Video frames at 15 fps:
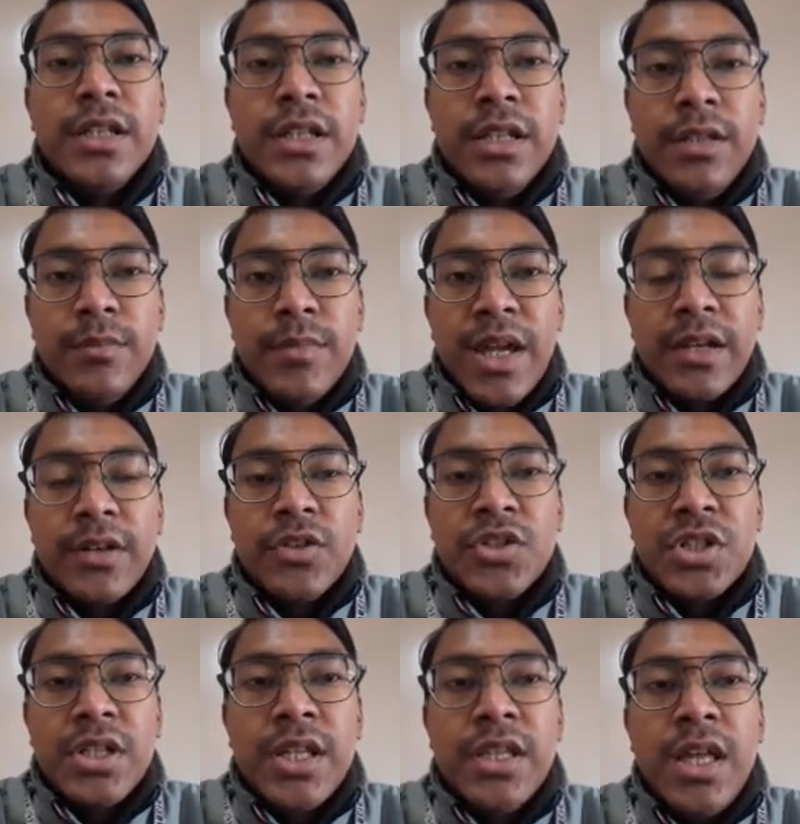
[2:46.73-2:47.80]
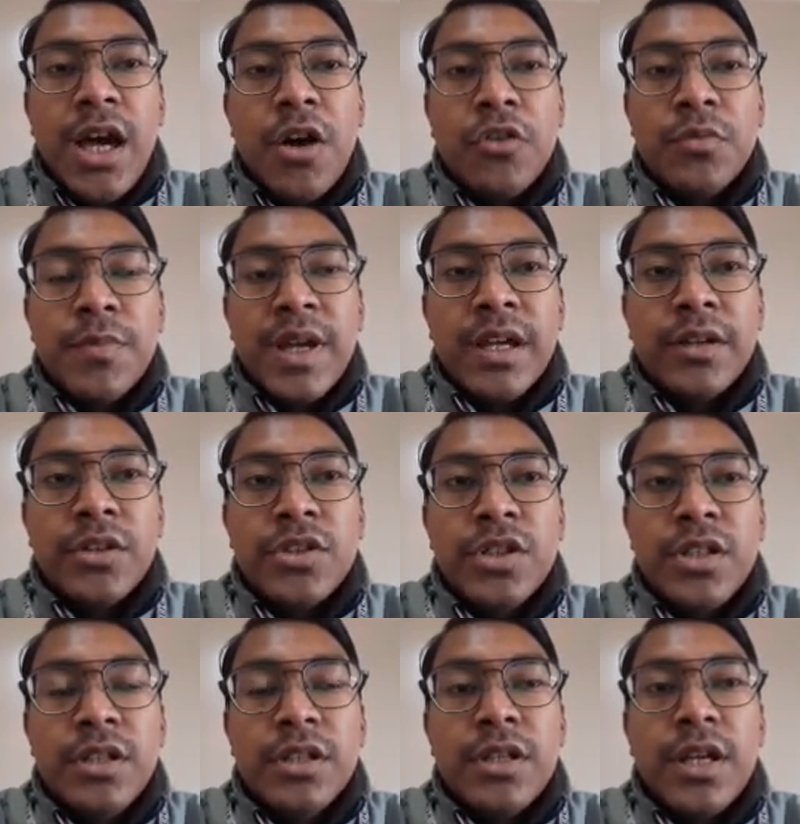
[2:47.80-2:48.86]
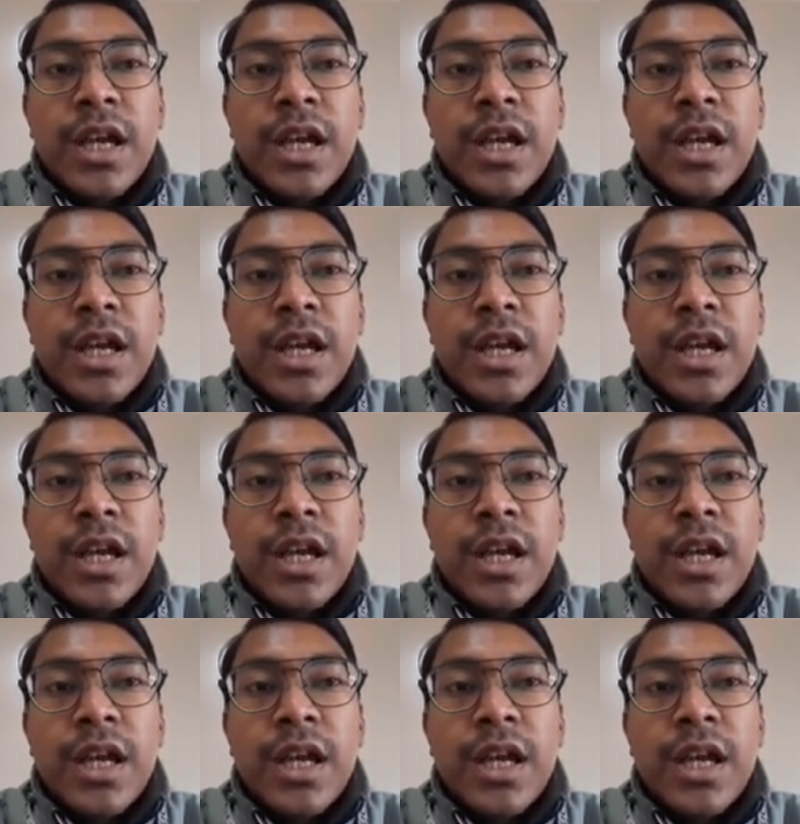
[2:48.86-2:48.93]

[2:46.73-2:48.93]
in migration and the out migration,